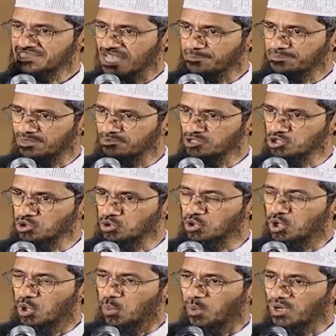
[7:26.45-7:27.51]
chapter number
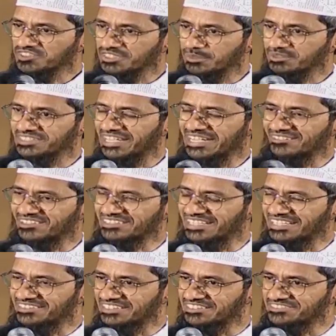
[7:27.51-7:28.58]
2, verse number
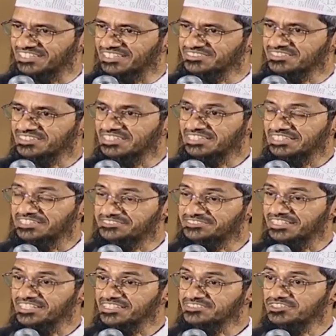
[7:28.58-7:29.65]
31-33
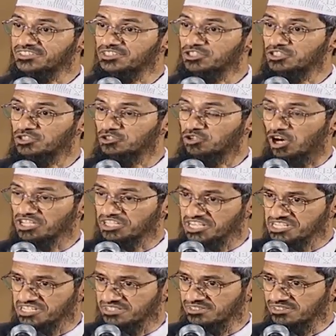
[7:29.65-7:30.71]
says, Lord
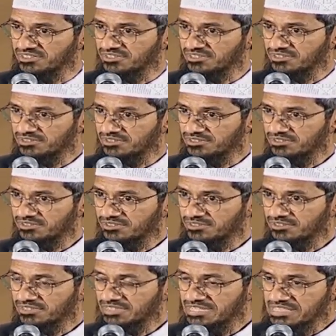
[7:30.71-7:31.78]
Krishna
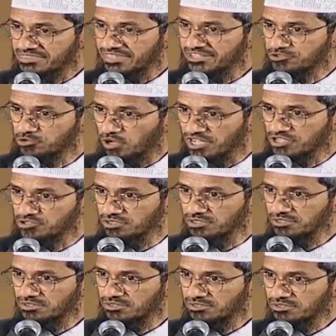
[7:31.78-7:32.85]
says to
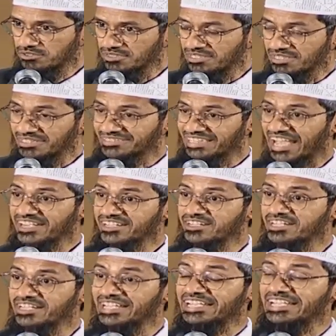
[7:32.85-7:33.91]
Arjun, that
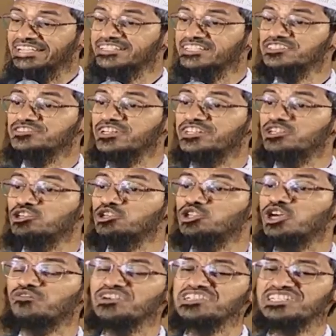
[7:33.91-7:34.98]
it is the
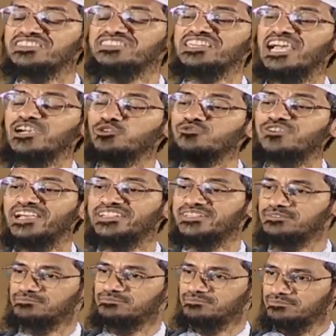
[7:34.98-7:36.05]
duty of a Kshatriya to fight.
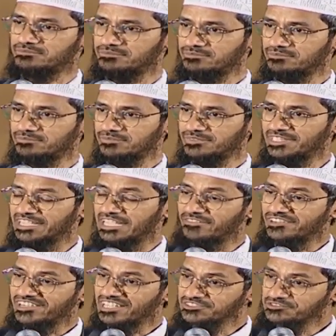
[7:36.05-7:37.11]

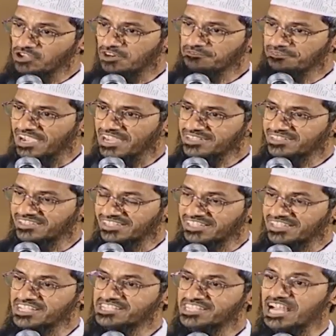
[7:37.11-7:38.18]
If he does not fight,
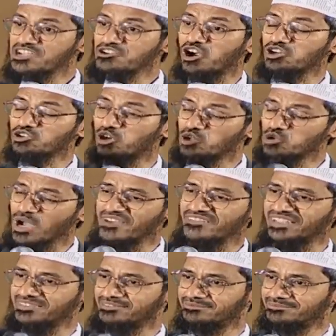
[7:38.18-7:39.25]
he shall not go to
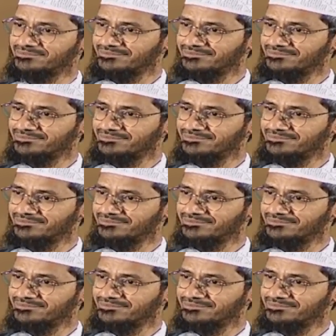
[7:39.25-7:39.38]
heaven.